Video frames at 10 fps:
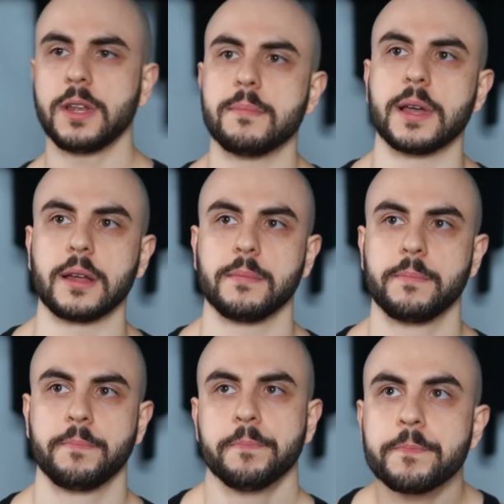mini band.
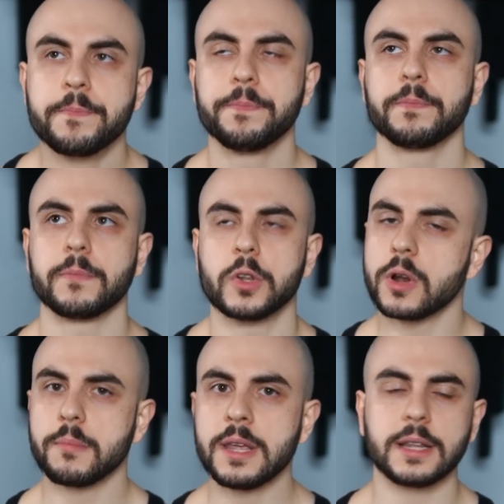You know
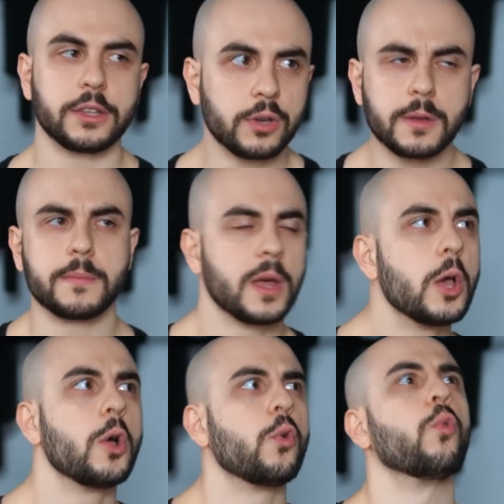what I mean? Like, you can
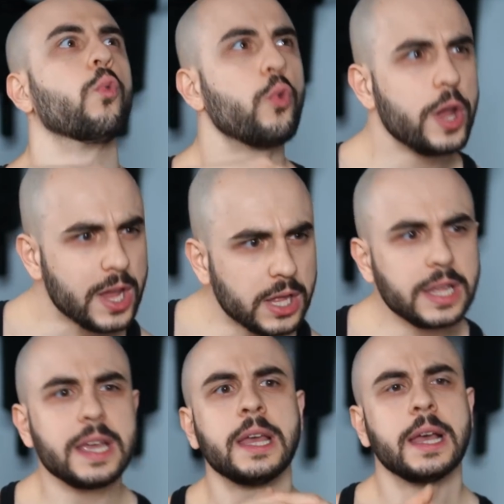
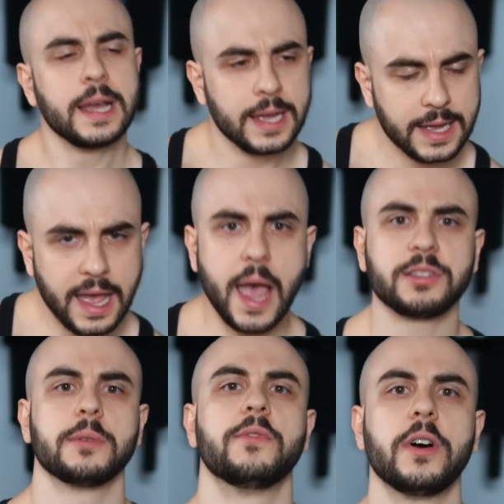really
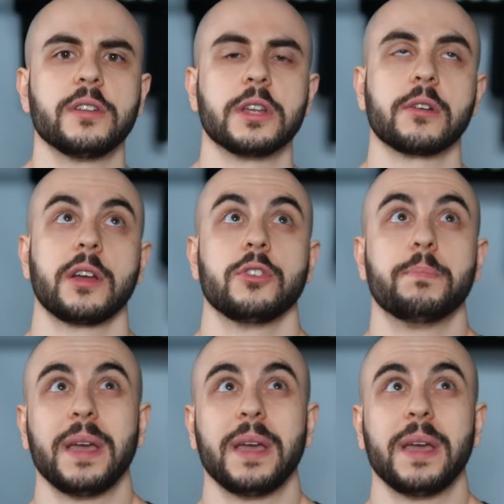have some fun here, and you'll